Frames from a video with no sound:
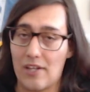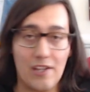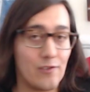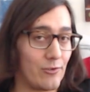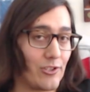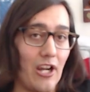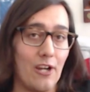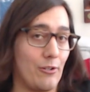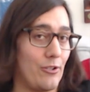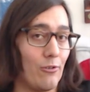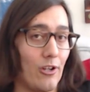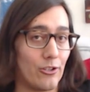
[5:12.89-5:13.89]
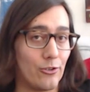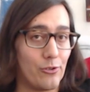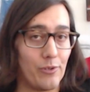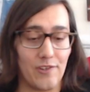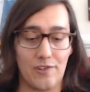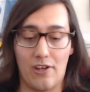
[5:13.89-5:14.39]
He's retiring, no longer
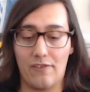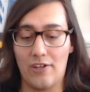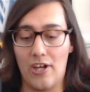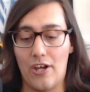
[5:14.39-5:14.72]
doing stuff.